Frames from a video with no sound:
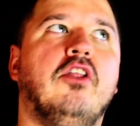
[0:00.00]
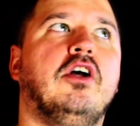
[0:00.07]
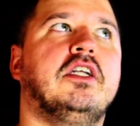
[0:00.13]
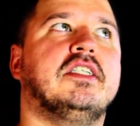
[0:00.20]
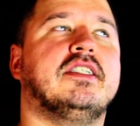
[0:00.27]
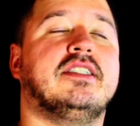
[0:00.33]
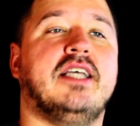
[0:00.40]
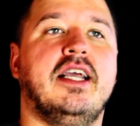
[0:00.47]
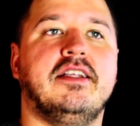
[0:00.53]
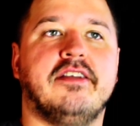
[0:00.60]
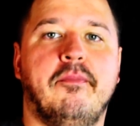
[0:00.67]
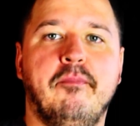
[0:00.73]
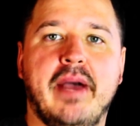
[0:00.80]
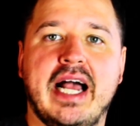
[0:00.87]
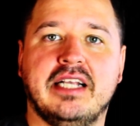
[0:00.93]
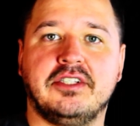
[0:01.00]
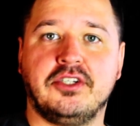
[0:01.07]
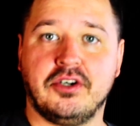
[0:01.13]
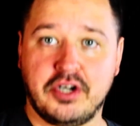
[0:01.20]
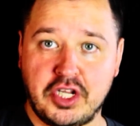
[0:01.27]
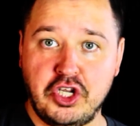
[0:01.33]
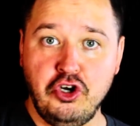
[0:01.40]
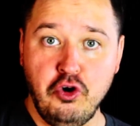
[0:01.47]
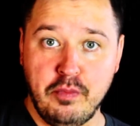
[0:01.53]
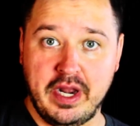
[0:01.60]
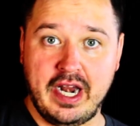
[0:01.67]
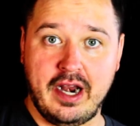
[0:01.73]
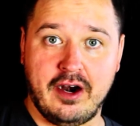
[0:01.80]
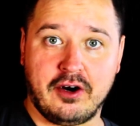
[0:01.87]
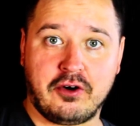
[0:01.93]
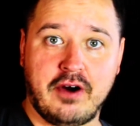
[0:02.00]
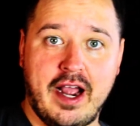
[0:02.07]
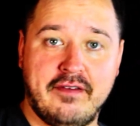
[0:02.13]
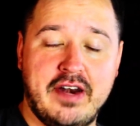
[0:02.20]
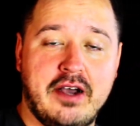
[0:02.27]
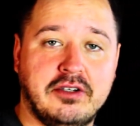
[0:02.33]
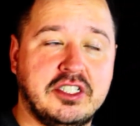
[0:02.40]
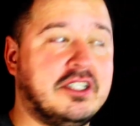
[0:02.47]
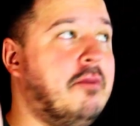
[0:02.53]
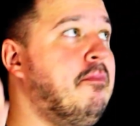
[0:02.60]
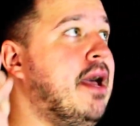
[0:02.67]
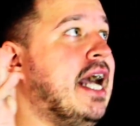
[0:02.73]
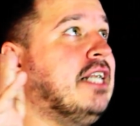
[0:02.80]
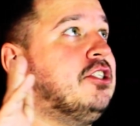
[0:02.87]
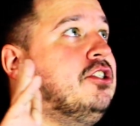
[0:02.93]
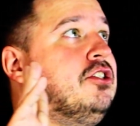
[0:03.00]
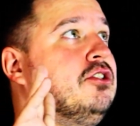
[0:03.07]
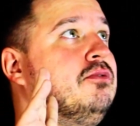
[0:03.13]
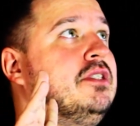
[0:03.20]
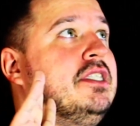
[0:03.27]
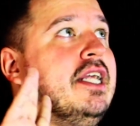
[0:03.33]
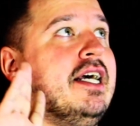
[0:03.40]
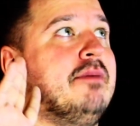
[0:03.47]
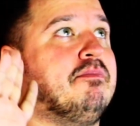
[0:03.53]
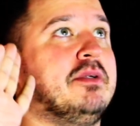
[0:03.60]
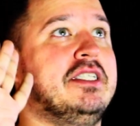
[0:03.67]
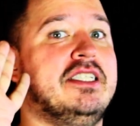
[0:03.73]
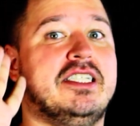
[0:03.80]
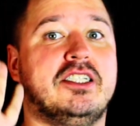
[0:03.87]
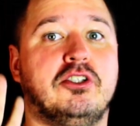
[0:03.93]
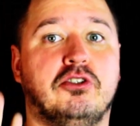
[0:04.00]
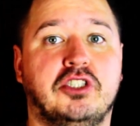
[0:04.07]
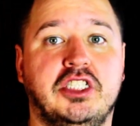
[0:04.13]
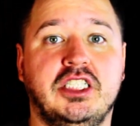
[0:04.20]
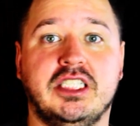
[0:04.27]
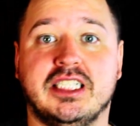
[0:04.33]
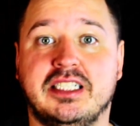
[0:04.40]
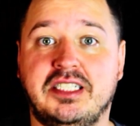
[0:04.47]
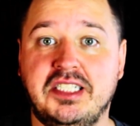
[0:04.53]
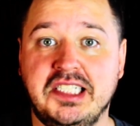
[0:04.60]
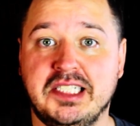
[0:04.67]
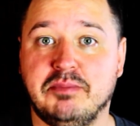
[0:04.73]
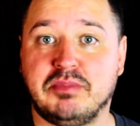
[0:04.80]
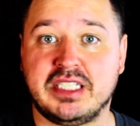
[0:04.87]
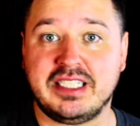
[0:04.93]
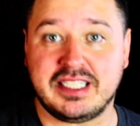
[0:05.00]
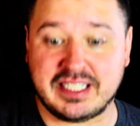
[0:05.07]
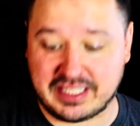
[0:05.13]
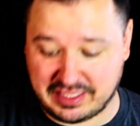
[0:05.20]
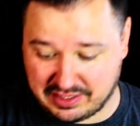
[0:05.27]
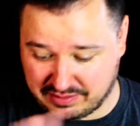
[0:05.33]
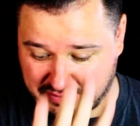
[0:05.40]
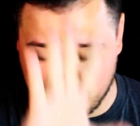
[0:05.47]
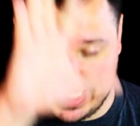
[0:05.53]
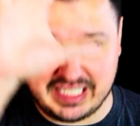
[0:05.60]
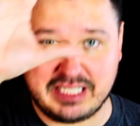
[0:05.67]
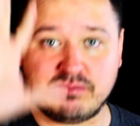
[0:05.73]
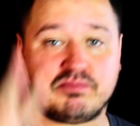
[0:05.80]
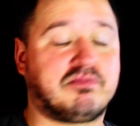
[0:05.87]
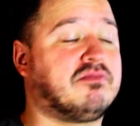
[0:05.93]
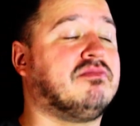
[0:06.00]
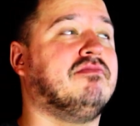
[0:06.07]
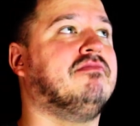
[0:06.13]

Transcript: How long does it take to master a human aircraft? Now, just imagine doing that, but not understanding a damn thing to any...